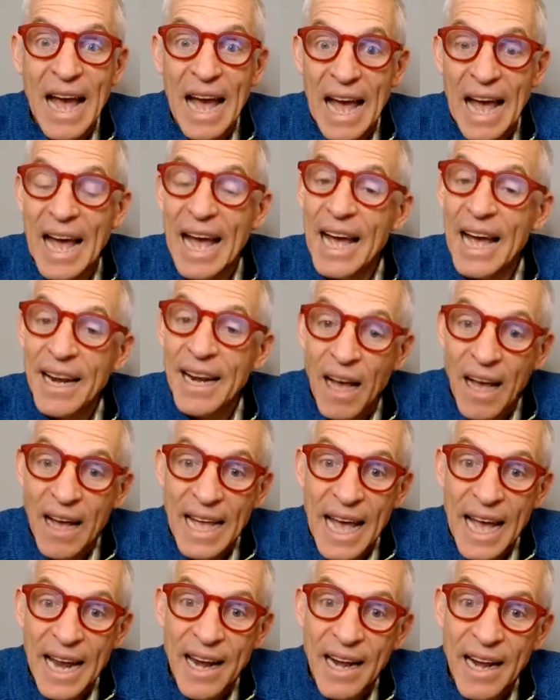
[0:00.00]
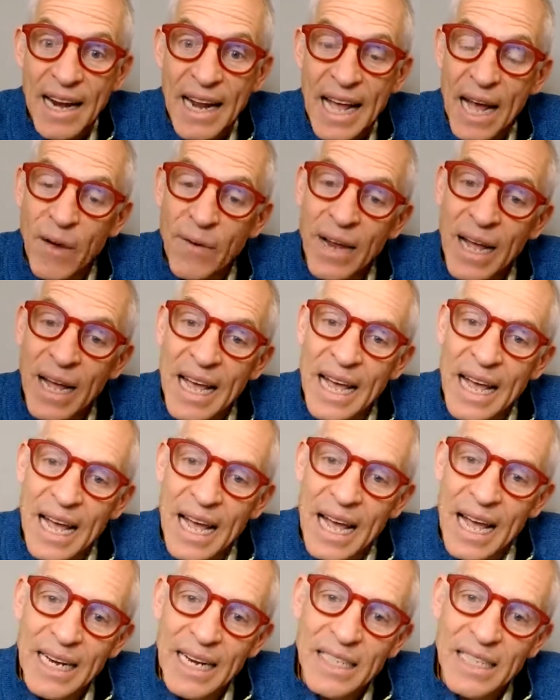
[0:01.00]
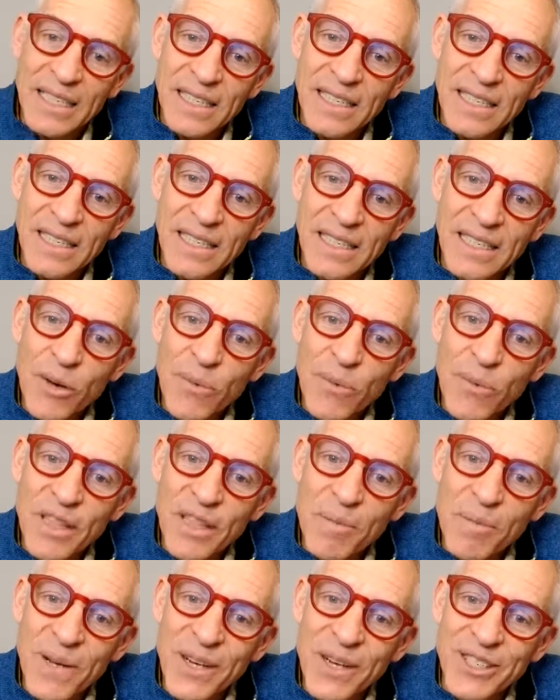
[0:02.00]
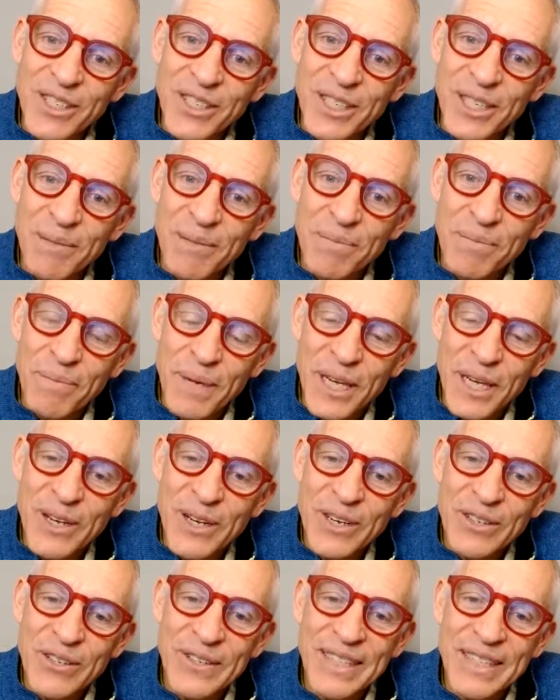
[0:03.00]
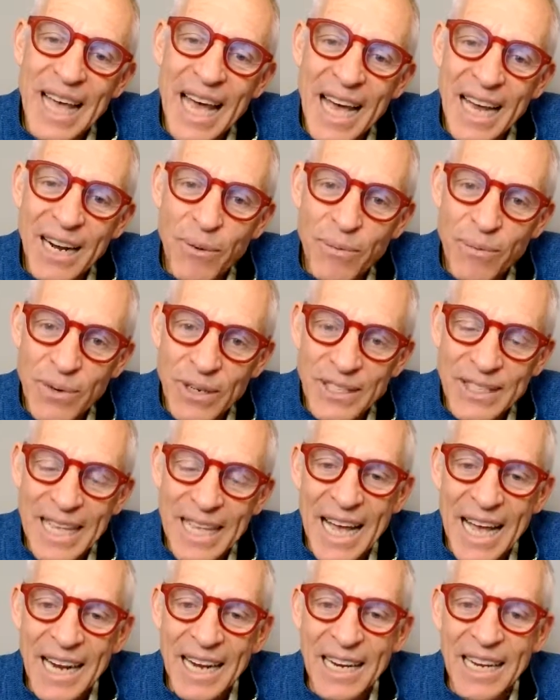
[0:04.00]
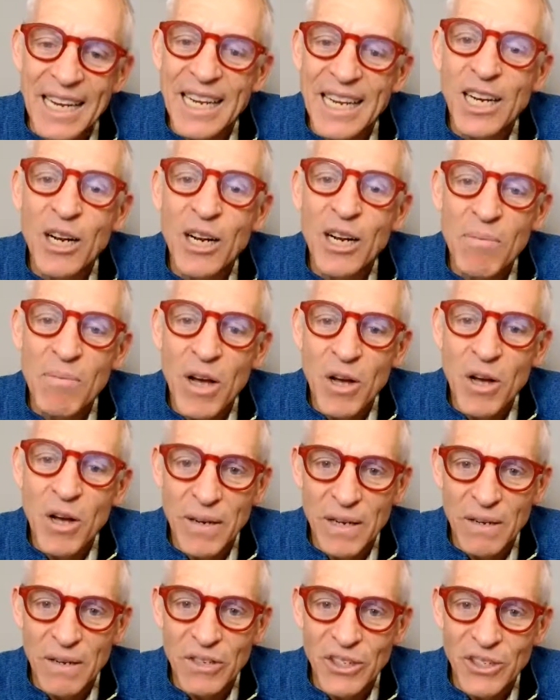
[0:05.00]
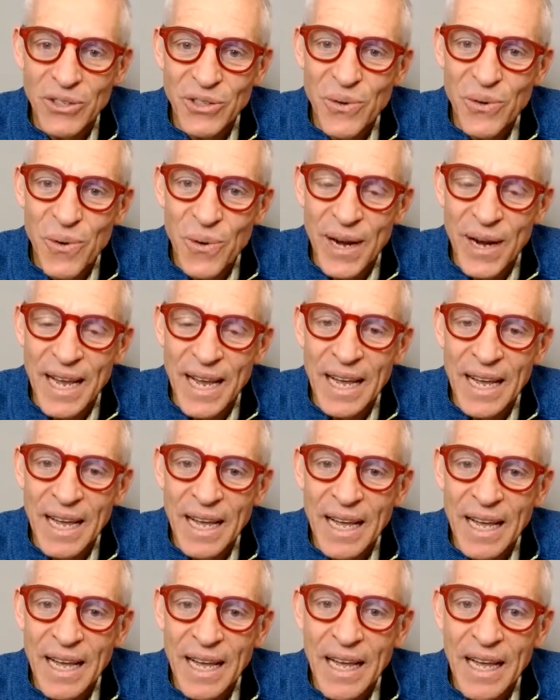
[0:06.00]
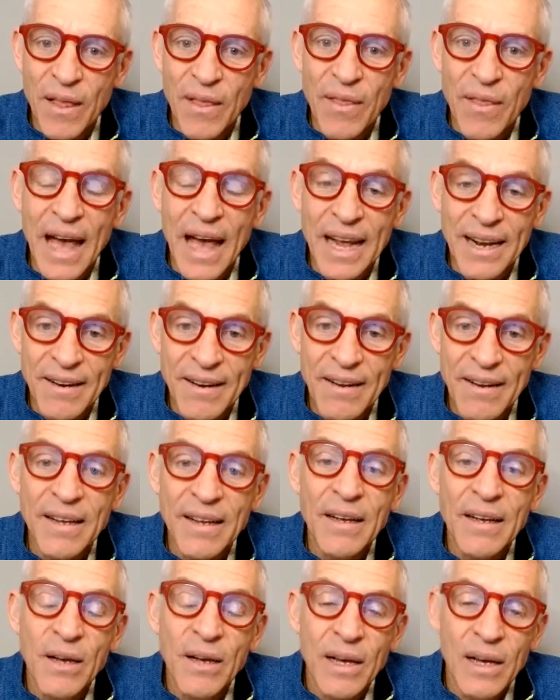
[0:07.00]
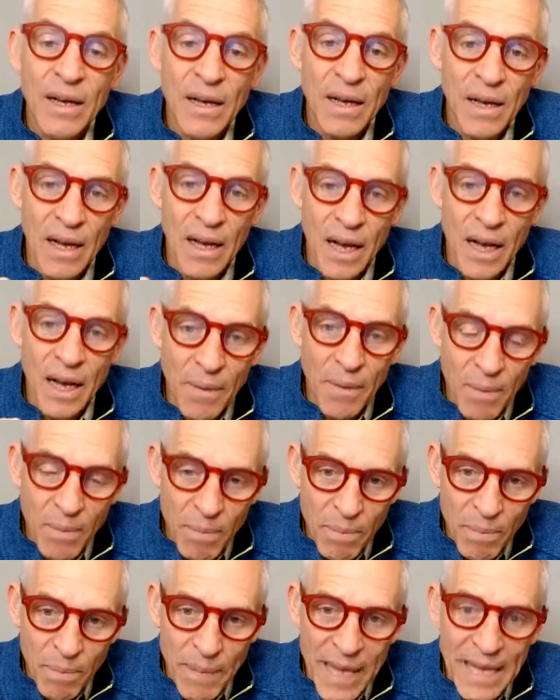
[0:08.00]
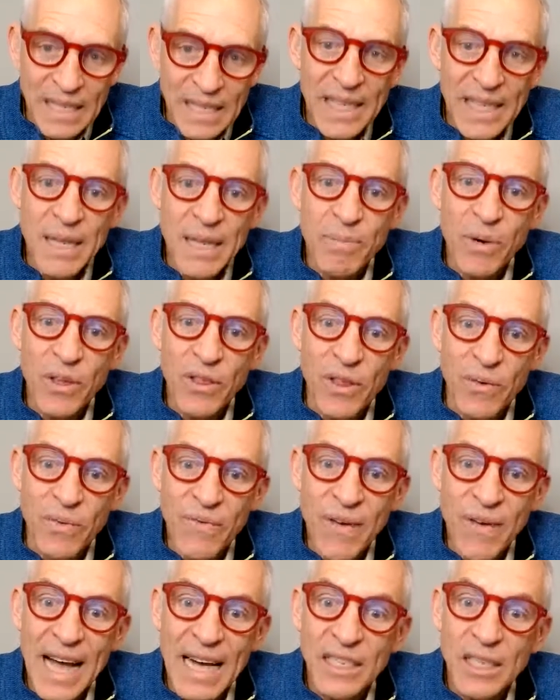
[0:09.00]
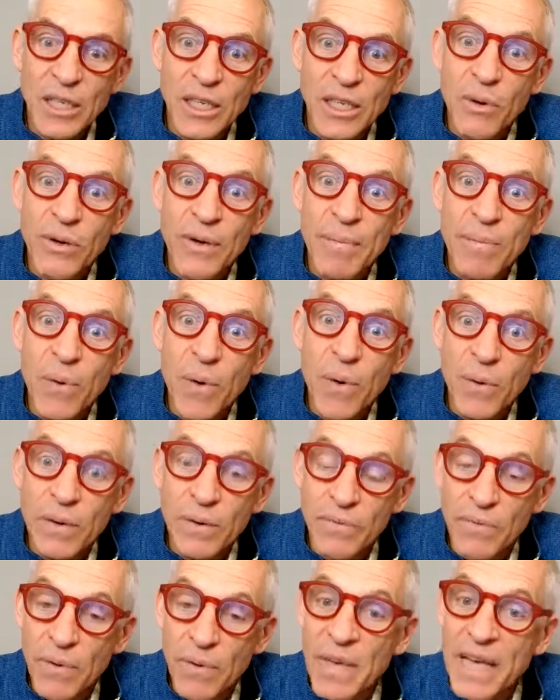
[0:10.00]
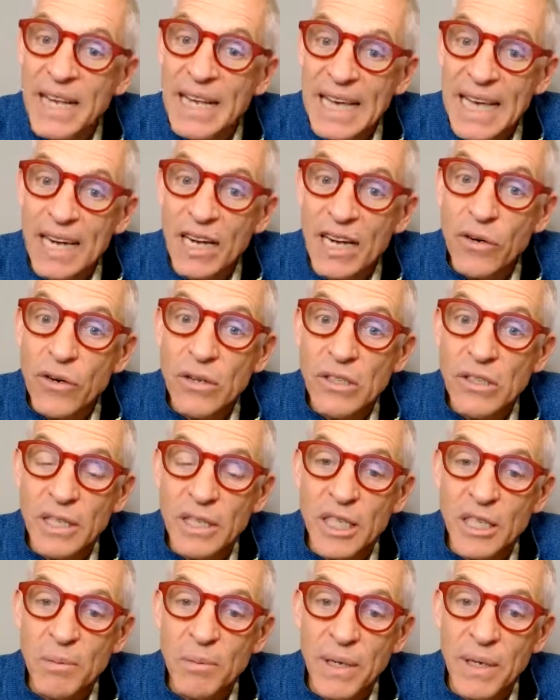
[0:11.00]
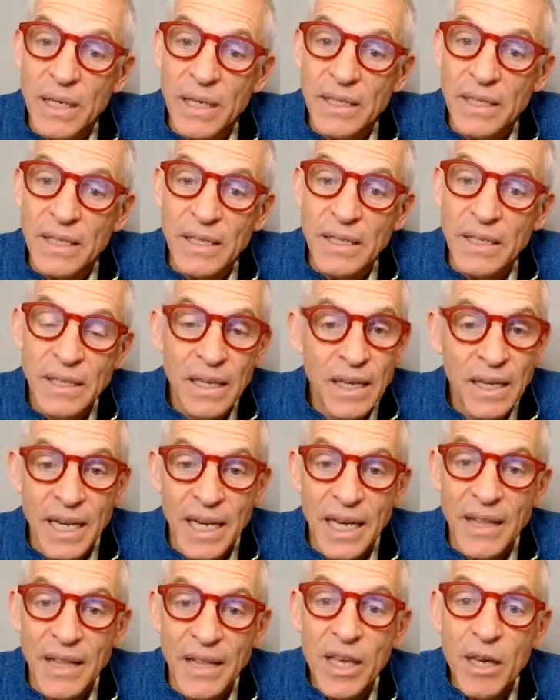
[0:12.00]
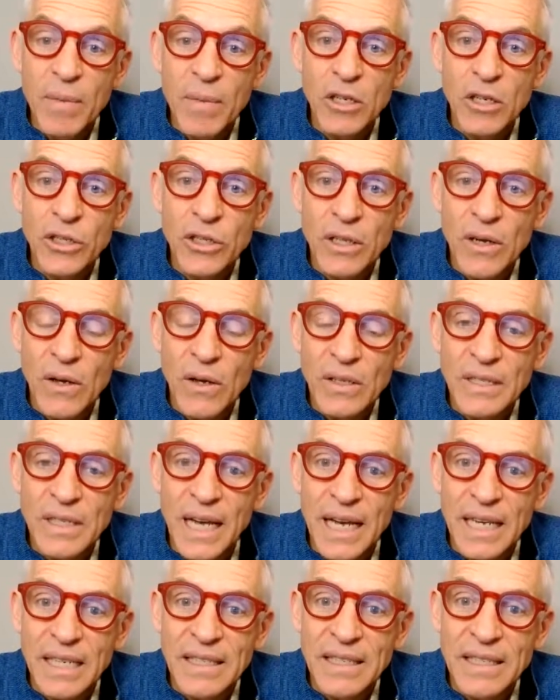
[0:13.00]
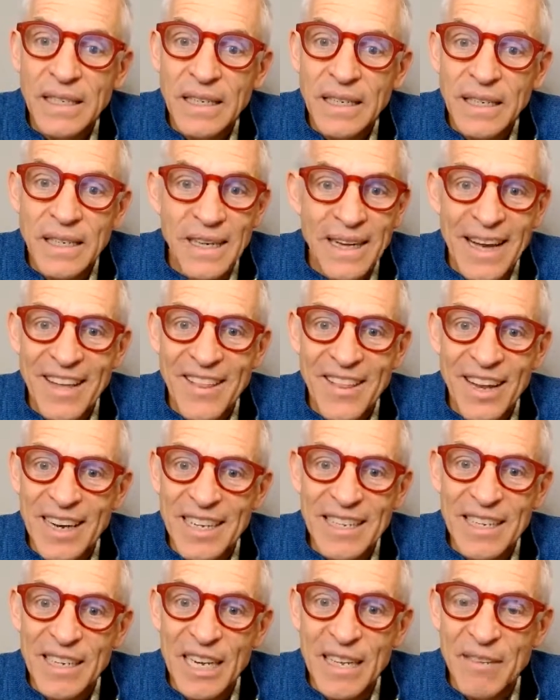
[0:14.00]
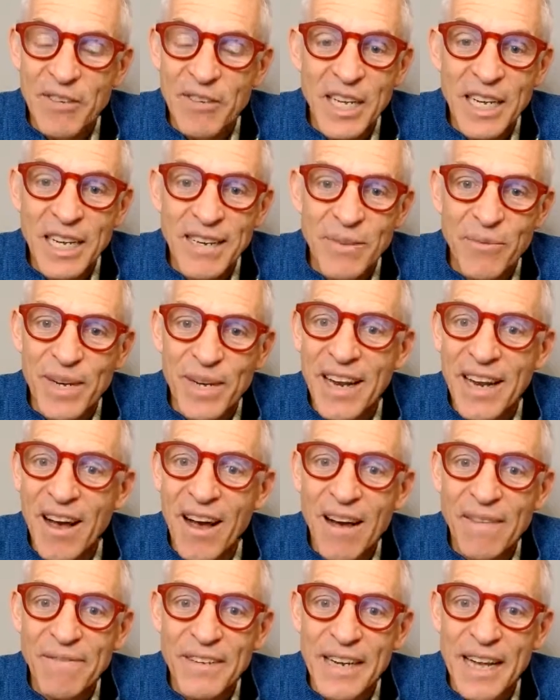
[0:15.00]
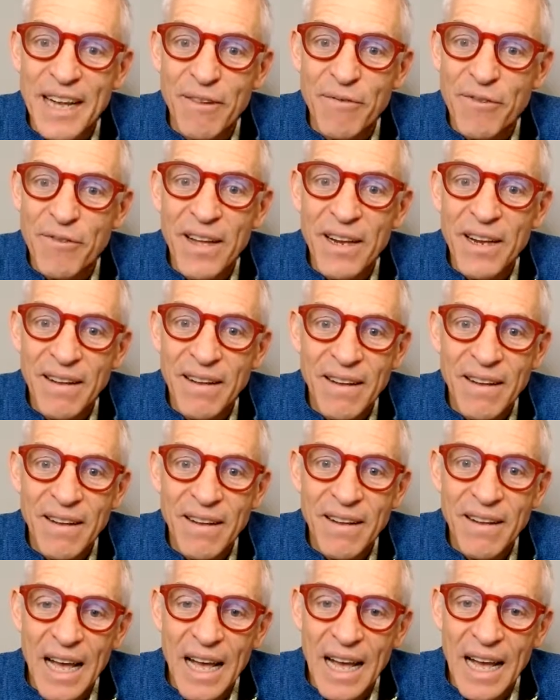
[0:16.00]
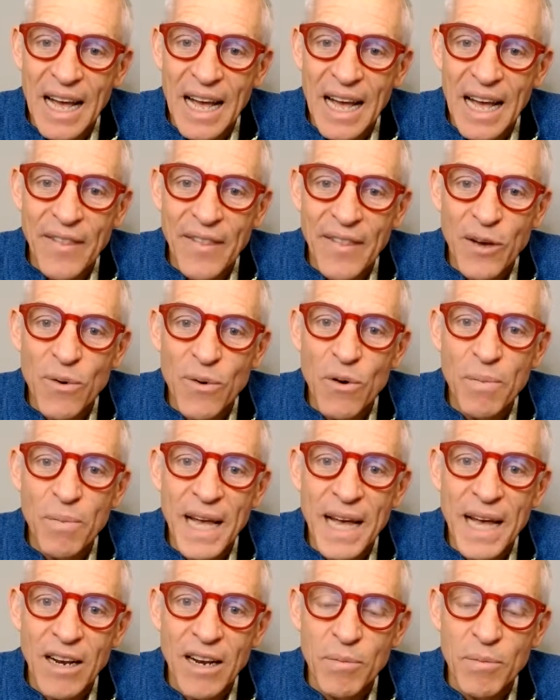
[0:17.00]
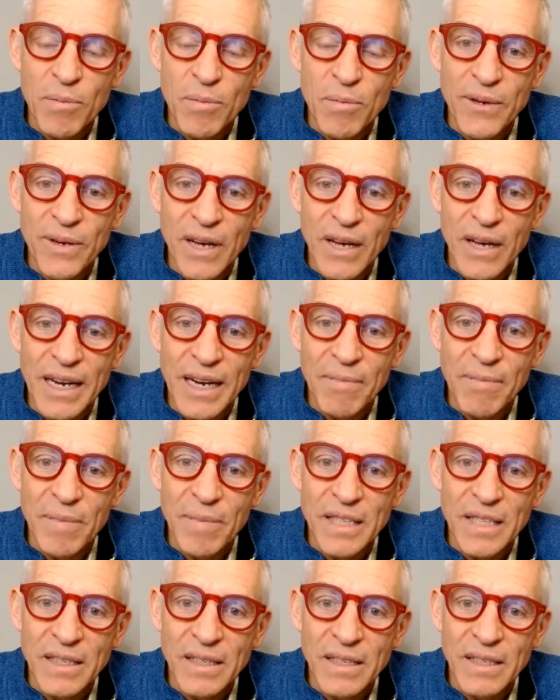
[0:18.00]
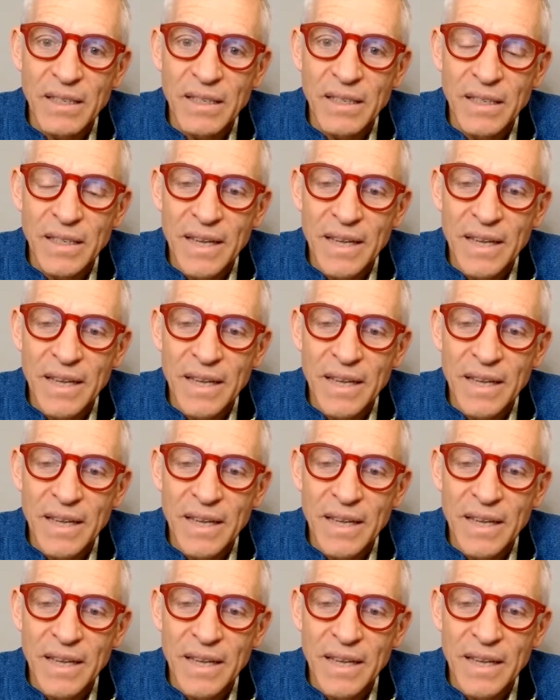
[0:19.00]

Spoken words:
And I handed it out. And it stuck with the person because that was that little moment of a story that basically put the facts that were important for me to get across to this person in the emotional context. And then I delivered it, and we laughed and had fun. And then they called me out of the blue, and I had business.